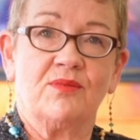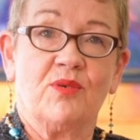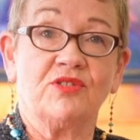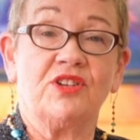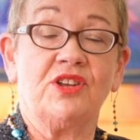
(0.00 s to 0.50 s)

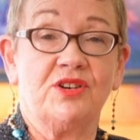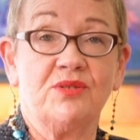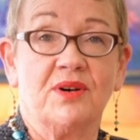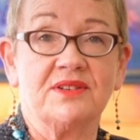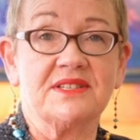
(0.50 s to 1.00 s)
what do you
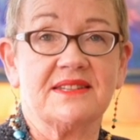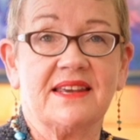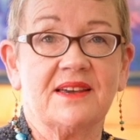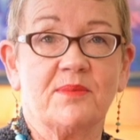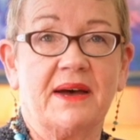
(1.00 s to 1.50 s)
want to
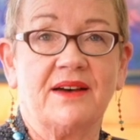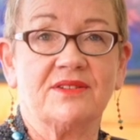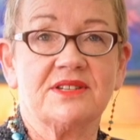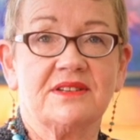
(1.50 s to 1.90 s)
think about?